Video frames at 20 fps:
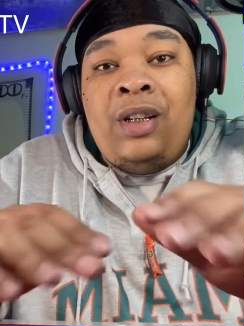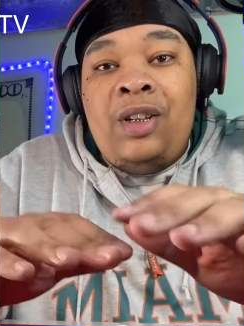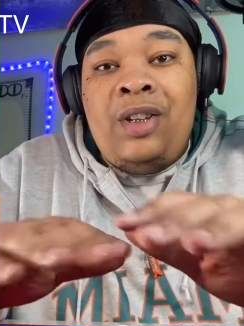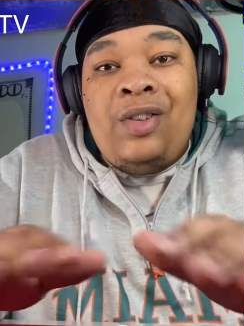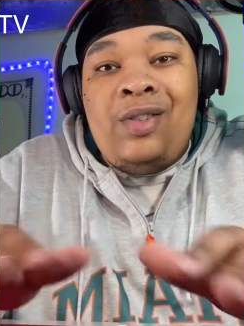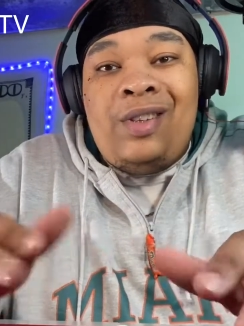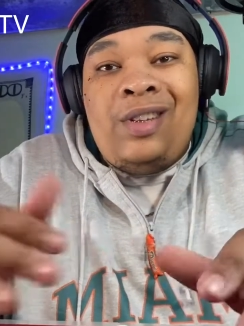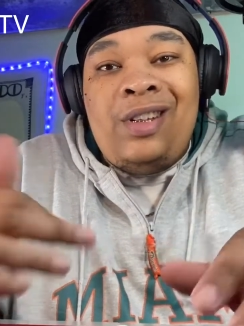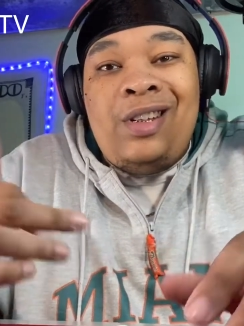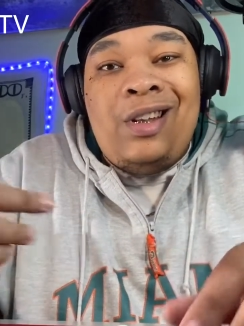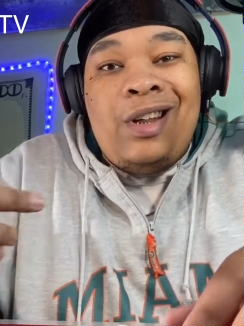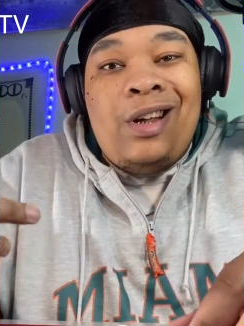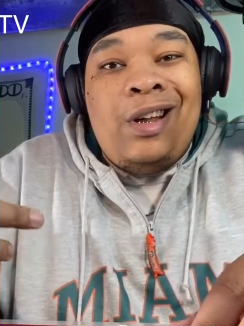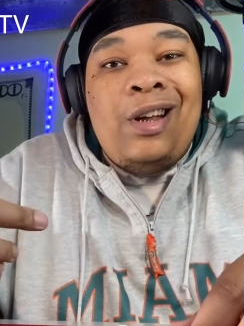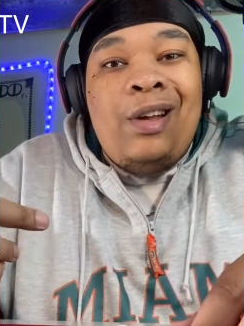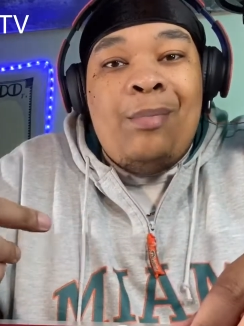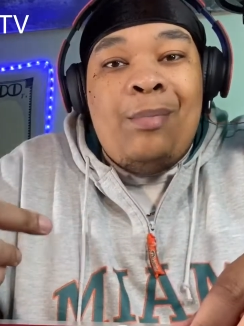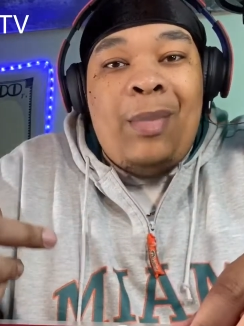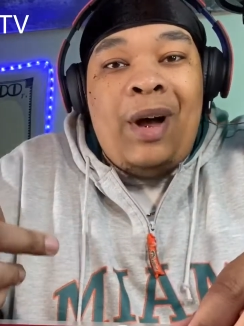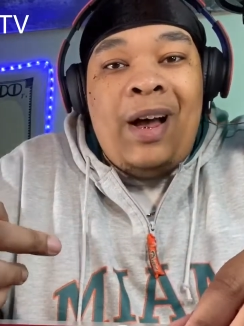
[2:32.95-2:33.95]
You'll see the
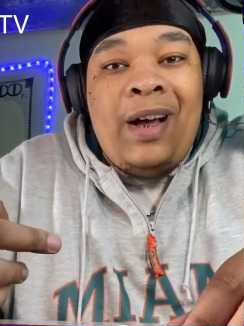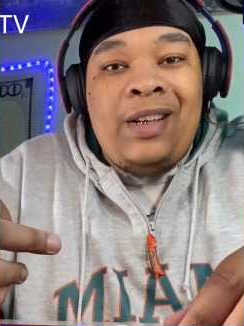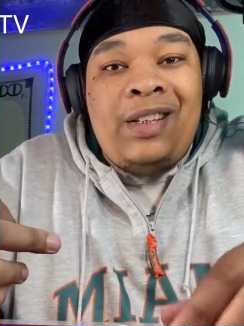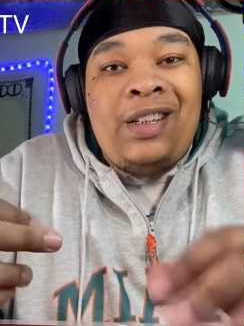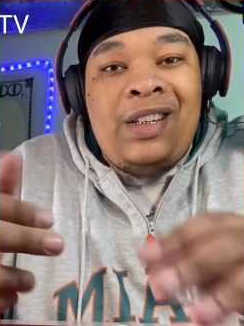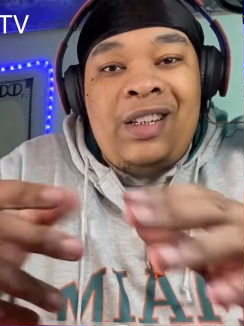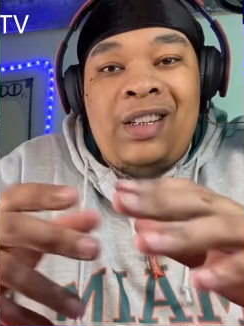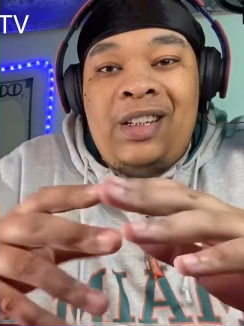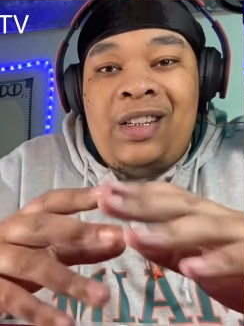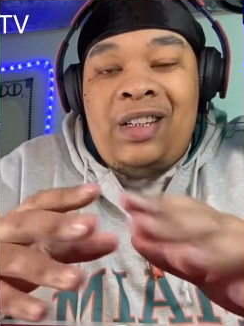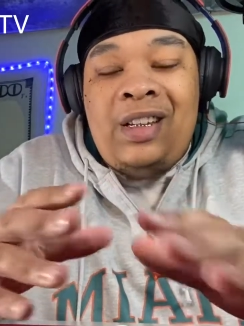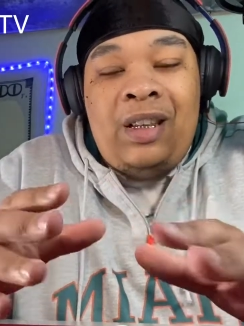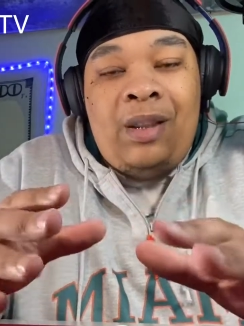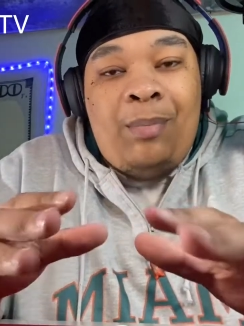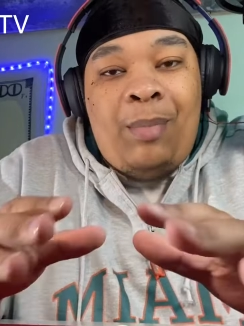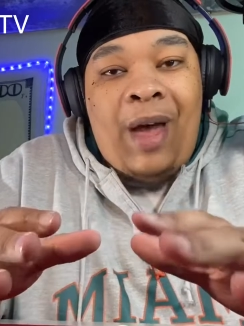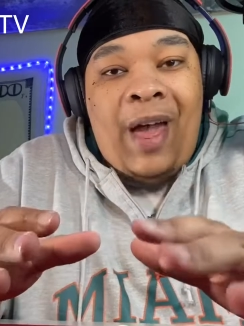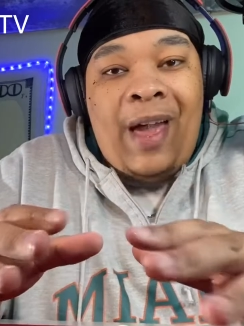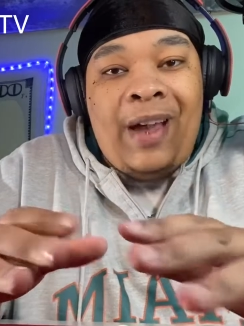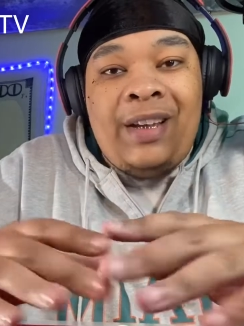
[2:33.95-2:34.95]
unboxing, see
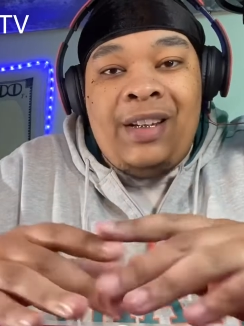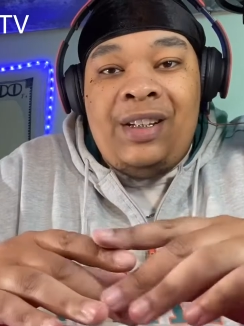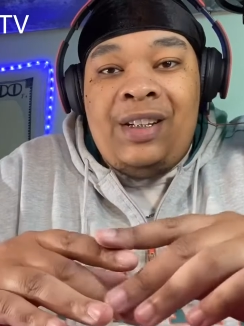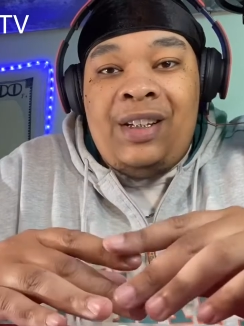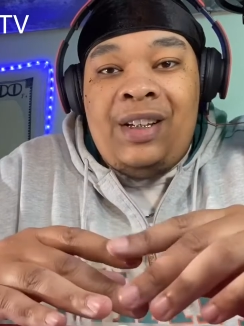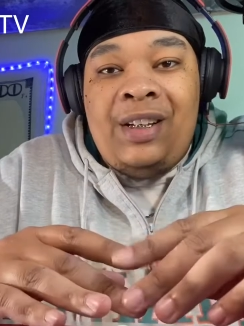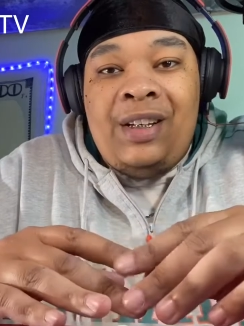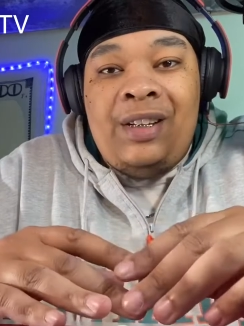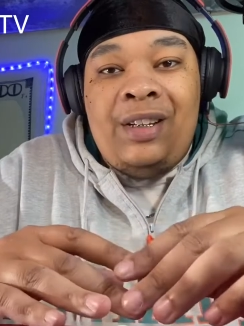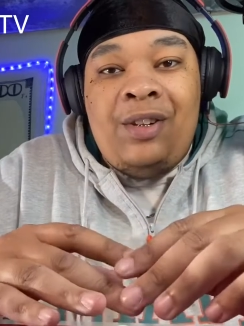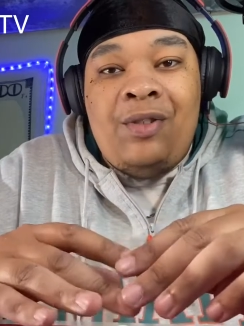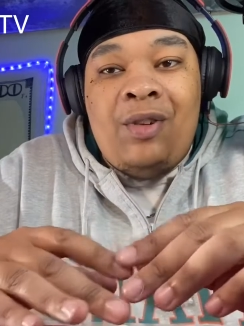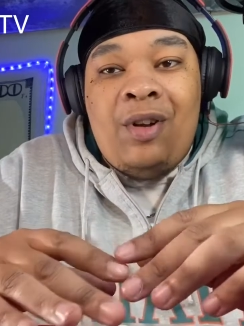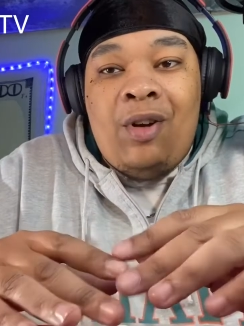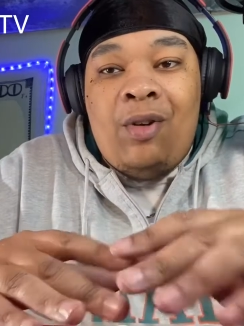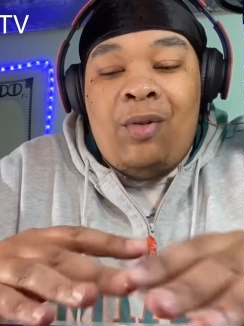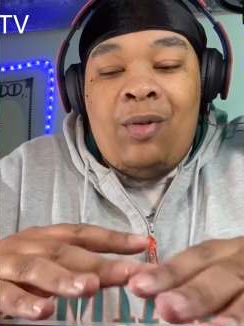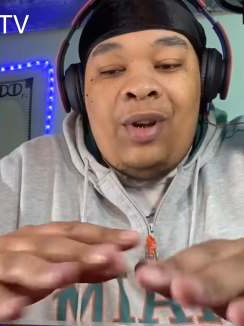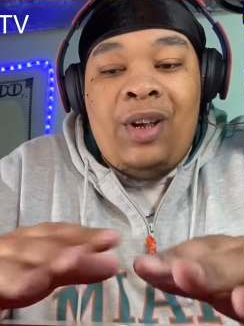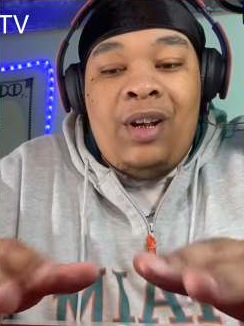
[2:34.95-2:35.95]
the packaging, you
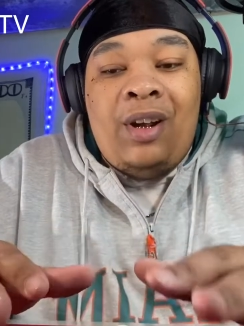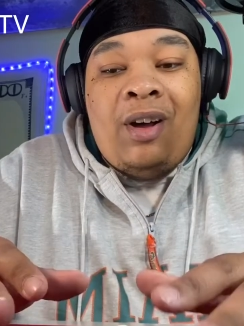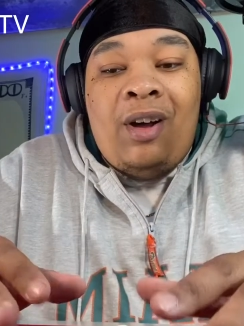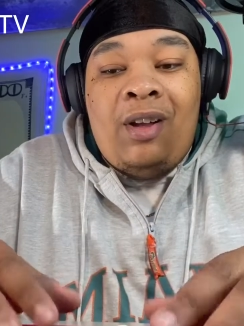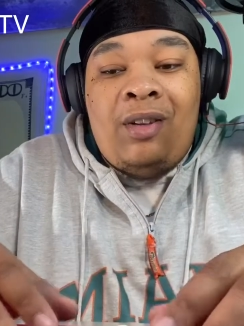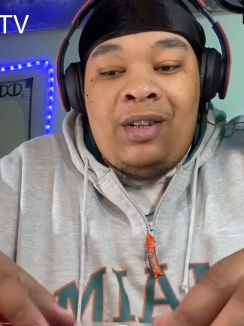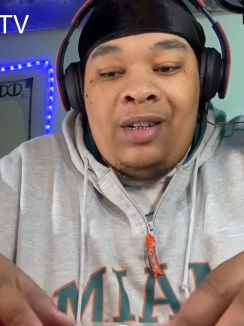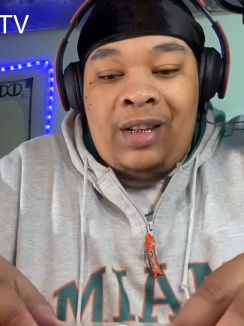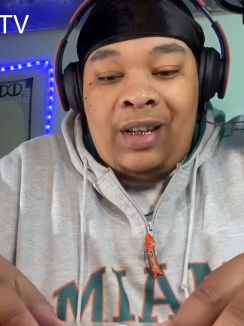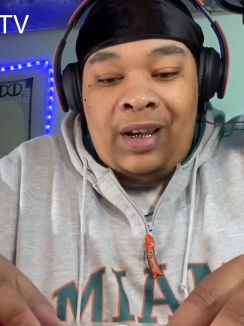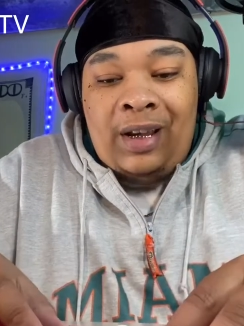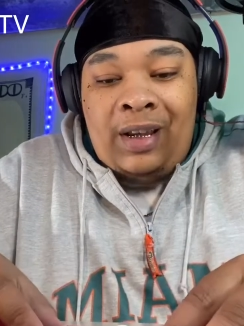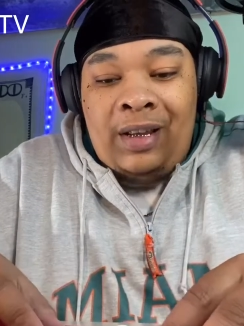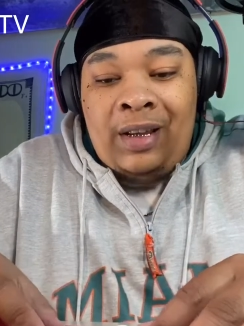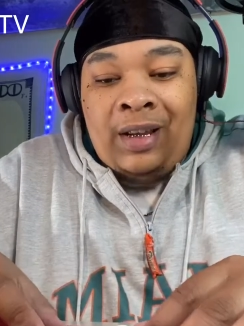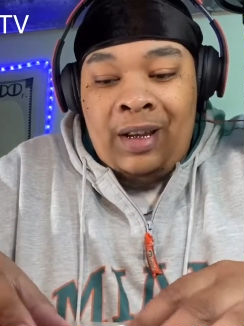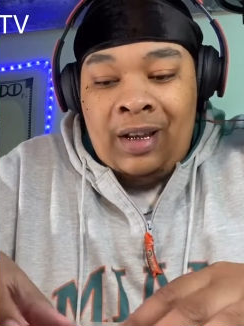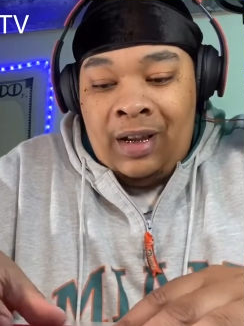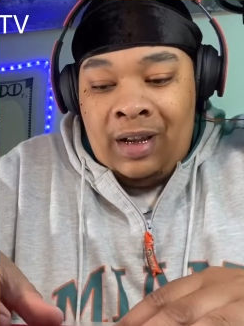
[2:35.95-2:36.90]
know, and all of that.